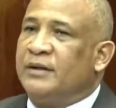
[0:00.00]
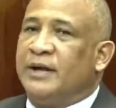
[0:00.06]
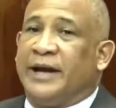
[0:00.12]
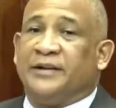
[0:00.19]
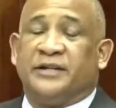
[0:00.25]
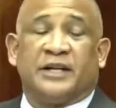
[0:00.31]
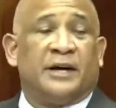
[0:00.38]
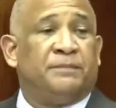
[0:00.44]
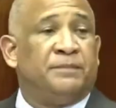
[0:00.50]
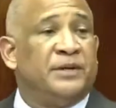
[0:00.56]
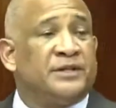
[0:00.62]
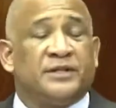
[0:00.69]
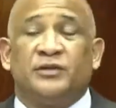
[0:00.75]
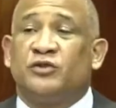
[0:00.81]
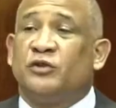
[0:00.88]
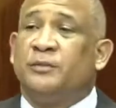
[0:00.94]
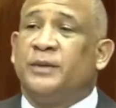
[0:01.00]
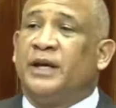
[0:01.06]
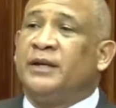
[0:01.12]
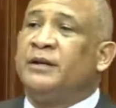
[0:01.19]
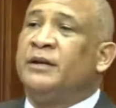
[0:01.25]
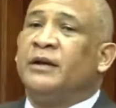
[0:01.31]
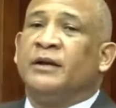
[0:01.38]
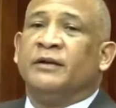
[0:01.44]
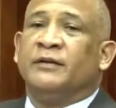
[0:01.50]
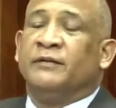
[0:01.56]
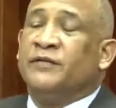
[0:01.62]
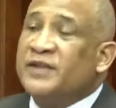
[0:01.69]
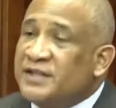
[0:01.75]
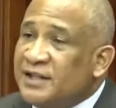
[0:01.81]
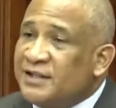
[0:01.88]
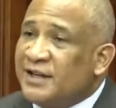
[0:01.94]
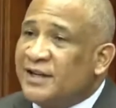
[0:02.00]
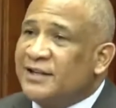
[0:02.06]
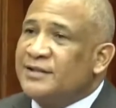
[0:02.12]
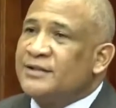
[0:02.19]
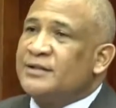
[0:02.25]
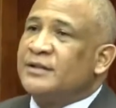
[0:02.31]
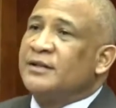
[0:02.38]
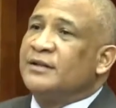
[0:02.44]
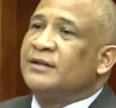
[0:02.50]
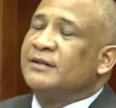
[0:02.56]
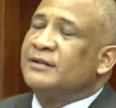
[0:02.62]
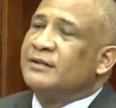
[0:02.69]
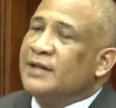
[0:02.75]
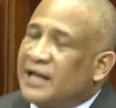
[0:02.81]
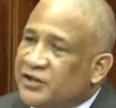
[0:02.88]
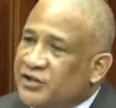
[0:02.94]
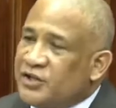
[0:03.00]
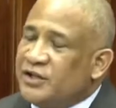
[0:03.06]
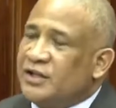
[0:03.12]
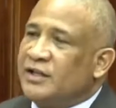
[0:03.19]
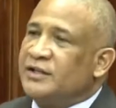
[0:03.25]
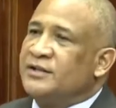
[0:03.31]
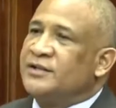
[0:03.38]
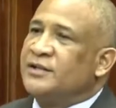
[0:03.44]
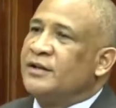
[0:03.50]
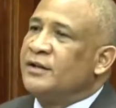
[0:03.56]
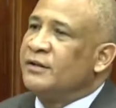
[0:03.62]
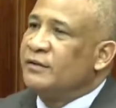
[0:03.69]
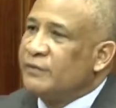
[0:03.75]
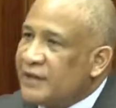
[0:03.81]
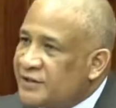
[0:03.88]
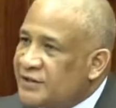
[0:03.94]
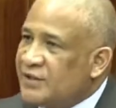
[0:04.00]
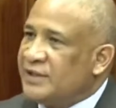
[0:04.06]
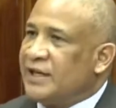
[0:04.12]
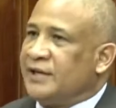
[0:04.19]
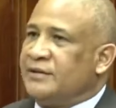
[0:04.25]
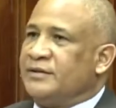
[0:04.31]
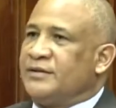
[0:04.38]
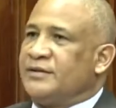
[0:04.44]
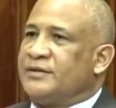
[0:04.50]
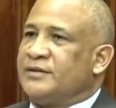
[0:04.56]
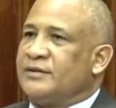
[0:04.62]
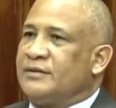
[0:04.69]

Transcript: I take a person to mean visitors, nationals, residents.